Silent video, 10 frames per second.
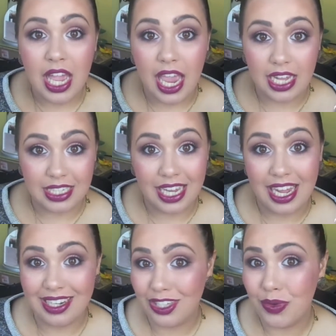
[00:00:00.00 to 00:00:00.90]
And
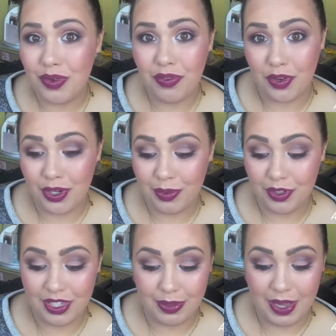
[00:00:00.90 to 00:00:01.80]
again, so
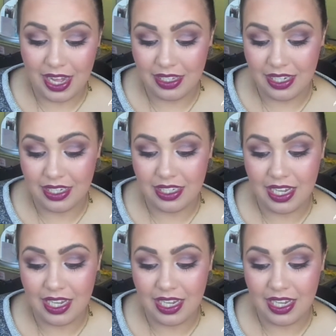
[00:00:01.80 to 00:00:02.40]
affordable, this palette.